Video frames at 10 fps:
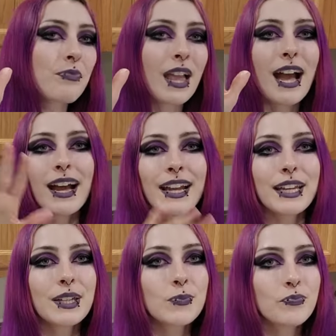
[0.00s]

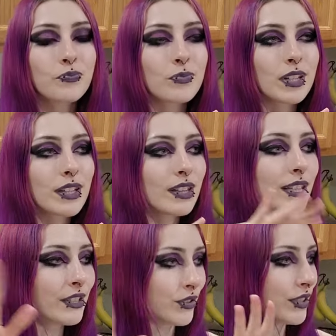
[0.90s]
I
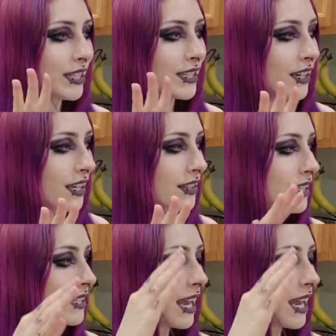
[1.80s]
literally suck at this.